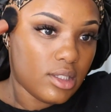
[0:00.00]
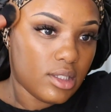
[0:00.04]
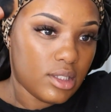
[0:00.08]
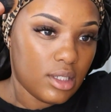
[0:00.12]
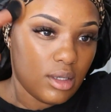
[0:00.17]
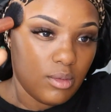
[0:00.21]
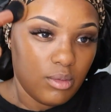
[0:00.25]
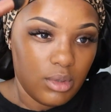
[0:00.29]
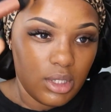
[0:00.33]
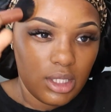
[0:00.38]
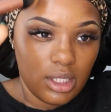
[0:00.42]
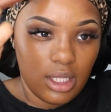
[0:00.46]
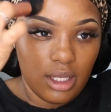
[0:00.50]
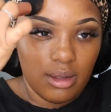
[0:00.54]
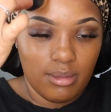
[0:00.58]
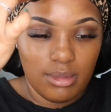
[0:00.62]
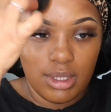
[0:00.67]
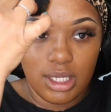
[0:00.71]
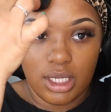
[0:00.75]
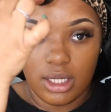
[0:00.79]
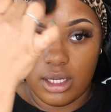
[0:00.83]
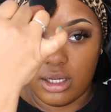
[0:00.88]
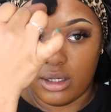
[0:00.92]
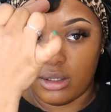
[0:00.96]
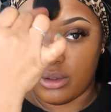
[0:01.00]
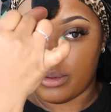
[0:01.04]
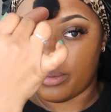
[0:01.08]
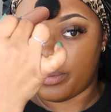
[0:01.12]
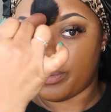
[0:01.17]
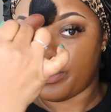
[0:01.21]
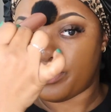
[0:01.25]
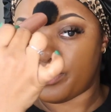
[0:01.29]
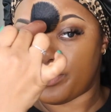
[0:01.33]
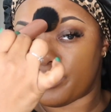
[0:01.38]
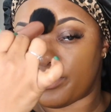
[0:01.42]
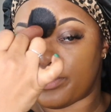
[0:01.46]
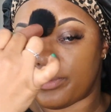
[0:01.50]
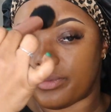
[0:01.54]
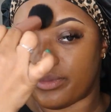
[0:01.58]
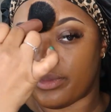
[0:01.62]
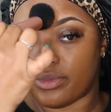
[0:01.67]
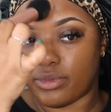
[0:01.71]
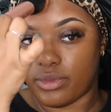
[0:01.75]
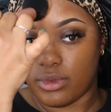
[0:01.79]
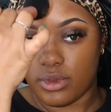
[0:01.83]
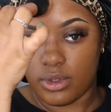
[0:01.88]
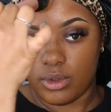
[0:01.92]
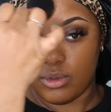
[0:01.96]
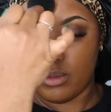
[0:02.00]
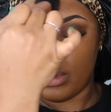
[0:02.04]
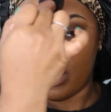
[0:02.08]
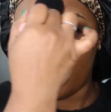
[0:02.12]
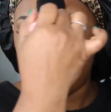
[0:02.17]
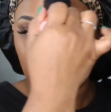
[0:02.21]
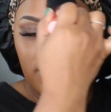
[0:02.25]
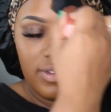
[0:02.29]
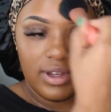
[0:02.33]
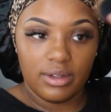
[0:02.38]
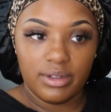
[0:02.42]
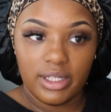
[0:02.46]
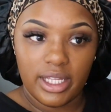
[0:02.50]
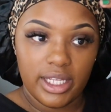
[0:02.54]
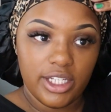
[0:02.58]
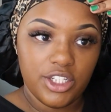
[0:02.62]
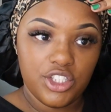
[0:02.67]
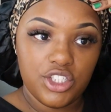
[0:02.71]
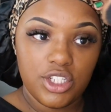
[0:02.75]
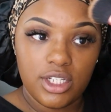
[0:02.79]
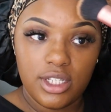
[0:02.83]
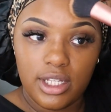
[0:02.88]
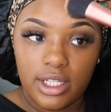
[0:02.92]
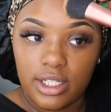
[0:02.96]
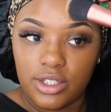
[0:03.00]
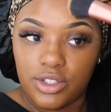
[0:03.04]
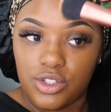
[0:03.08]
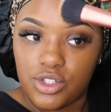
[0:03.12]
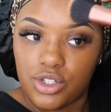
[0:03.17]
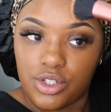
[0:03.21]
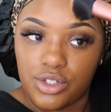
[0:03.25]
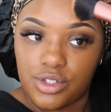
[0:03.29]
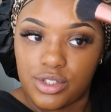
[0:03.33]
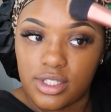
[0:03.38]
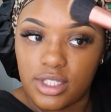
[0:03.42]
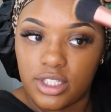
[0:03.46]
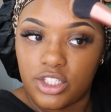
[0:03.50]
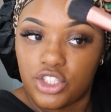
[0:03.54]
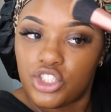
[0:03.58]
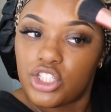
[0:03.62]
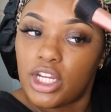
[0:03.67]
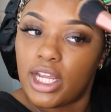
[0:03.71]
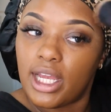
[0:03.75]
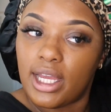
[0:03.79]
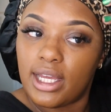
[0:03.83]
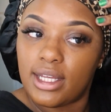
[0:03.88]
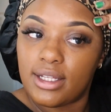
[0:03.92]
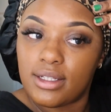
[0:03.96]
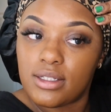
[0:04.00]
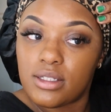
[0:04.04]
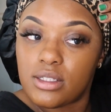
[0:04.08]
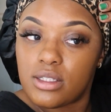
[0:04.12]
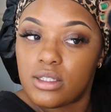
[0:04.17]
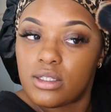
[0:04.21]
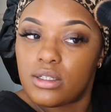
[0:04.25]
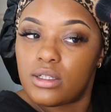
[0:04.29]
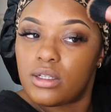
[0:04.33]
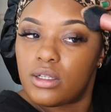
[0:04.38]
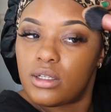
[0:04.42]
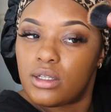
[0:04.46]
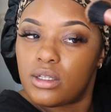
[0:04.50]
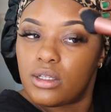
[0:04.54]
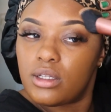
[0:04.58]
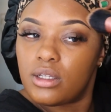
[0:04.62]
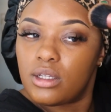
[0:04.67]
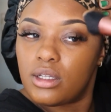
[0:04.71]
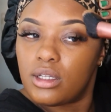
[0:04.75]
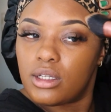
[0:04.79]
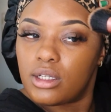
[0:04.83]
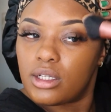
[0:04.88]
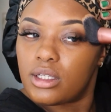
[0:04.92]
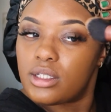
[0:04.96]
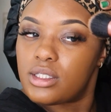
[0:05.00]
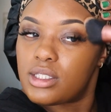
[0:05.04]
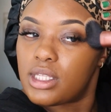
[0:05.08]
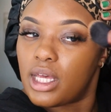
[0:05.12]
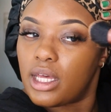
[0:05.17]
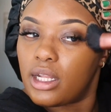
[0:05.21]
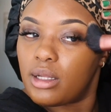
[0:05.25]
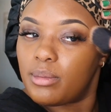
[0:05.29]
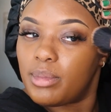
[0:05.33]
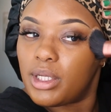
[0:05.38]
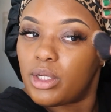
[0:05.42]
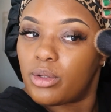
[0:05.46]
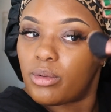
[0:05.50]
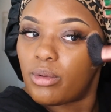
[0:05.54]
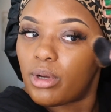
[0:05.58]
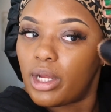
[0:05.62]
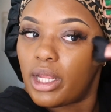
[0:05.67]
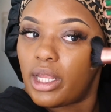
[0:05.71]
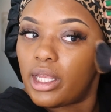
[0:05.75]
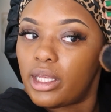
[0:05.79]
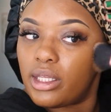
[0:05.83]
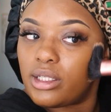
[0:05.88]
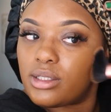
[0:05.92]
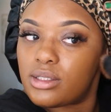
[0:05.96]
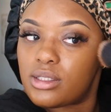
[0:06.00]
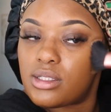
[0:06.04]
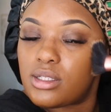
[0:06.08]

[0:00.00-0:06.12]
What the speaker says: Someone let me know when the foundation enters the chat, because that'd be great.